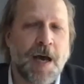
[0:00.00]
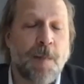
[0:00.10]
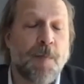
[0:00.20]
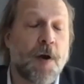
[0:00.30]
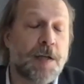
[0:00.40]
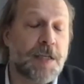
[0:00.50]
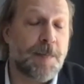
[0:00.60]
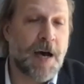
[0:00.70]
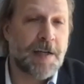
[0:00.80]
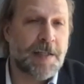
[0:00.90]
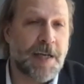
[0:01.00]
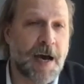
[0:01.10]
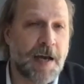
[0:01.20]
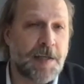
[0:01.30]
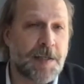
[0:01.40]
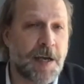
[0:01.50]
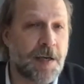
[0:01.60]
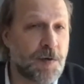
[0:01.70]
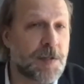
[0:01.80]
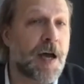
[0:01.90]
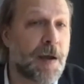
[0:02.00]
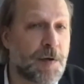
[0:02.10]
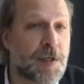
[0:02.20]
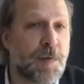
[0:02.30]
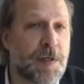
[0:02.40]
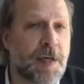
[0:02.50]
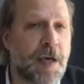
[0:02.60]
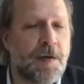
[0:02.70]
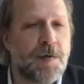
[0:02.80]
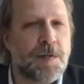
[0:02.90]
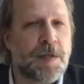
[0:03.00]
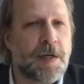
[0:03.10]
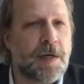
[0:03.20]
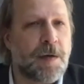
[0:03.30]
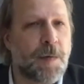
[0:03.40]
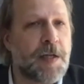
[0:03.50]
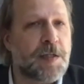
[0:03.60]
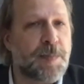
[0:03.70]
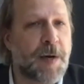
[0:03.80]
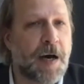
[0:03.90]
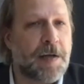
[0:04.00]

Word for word: I brought some hot toddies and I used Irish whiskey. I used Green Spot.